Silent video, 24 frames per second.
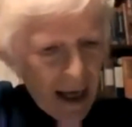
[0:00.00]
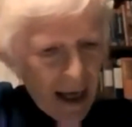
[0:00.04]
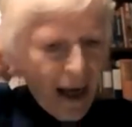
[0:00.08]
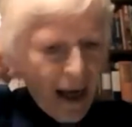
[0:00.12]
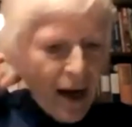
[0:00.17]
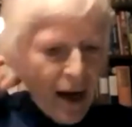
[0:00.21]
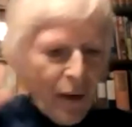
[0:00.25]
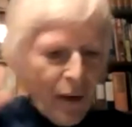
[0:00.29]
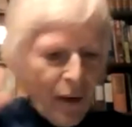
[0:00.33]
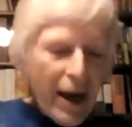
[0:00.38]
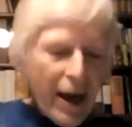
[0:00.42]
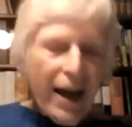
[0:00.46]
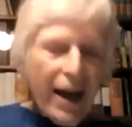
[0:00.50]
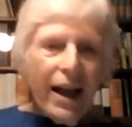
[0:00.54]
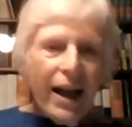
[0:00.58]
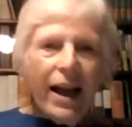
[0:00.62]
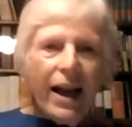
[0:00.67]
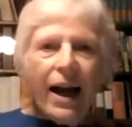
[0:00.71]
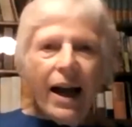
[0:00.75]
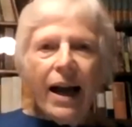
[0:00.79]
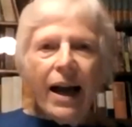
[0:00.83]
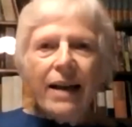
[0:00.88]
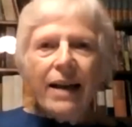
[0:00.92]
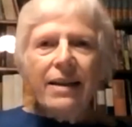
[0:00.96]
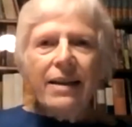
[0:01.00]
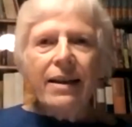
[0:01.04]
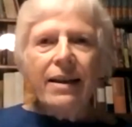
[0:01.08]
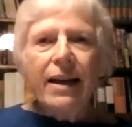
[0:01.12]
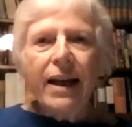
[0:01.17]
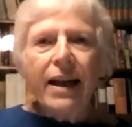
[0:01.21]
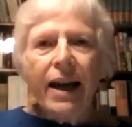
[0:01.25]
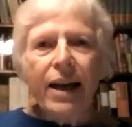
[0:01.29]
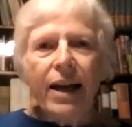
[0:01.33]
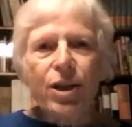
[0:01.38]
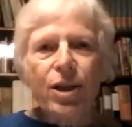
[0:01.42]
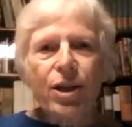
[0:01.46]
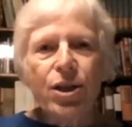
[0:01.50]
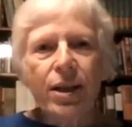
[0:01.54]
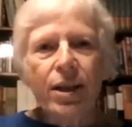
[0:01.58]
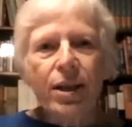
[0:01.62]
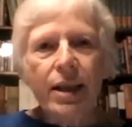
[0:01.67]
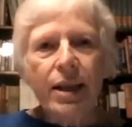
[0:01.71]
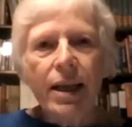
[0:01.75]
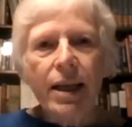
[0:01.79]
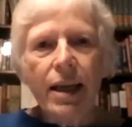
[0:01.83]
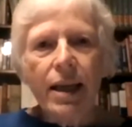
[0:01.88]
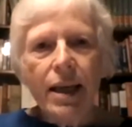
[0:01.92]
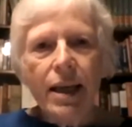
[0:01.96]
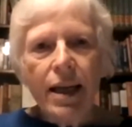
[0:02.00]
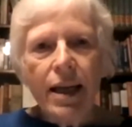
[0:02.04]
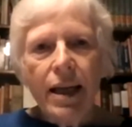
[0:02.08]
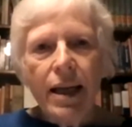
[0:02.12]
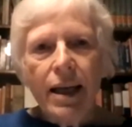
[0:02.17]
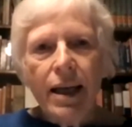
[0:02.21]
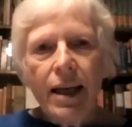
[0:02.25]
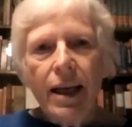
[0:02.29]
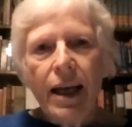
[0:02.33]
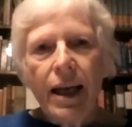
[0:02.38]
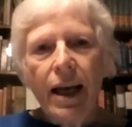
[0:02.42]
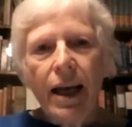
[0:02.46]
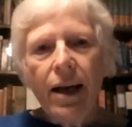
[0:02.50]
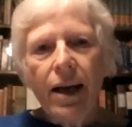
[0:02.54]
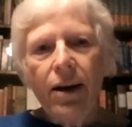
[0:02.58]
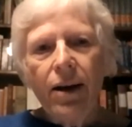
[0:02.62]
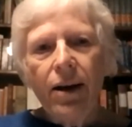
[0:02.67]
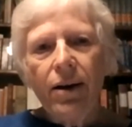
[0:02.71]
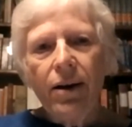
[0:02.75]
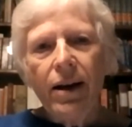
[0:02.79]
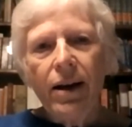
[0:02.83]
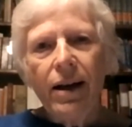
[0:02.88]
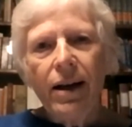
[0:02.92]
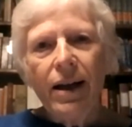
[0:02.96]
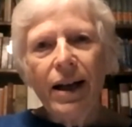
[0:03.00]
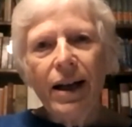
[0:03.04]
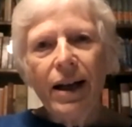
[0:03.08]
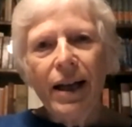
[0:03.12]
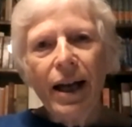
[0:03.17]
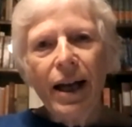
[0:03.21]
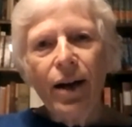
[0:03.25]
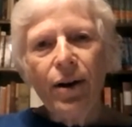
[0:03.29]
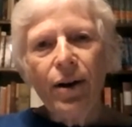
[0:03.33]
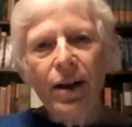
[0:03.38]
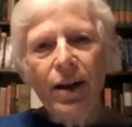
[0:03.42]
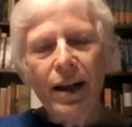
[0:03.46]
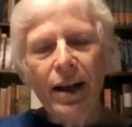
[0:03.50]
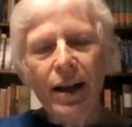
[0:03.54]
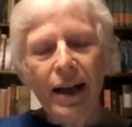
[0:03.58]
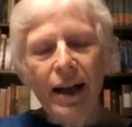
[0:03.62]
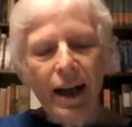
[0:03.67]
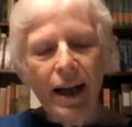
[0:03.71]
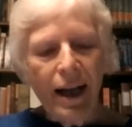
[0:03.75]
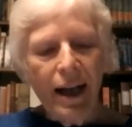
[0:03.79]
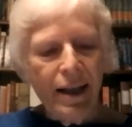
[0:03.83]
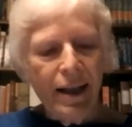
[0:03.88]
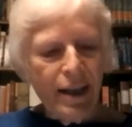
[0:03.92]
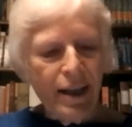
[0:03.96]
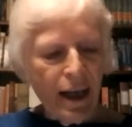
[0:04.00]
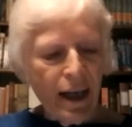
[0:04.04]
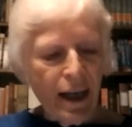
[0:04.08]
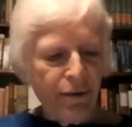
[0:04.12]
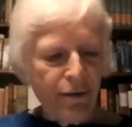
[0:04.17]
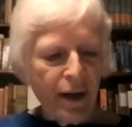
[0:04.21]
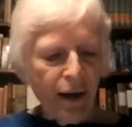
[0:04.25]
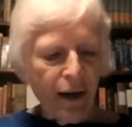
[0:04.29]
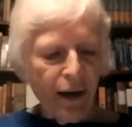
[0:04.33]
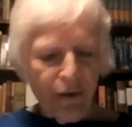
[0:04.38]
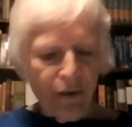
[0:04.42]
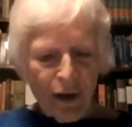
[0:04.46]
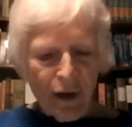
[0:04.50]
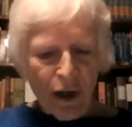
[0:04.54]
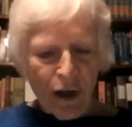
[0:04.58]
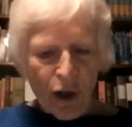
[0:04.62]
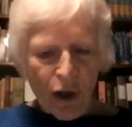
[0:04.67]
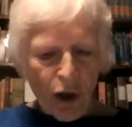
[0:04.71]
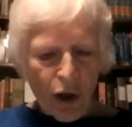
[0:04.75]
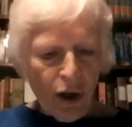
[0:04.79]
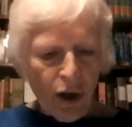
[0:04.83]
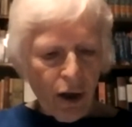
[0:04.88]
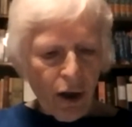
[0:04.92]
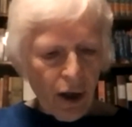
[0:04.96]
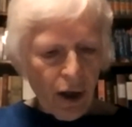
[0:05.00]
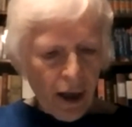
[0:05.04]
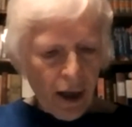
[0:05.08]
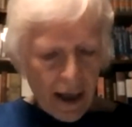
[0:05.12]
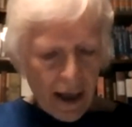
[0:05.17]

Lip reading: Well, I think actually Carol and Andy have covered it all,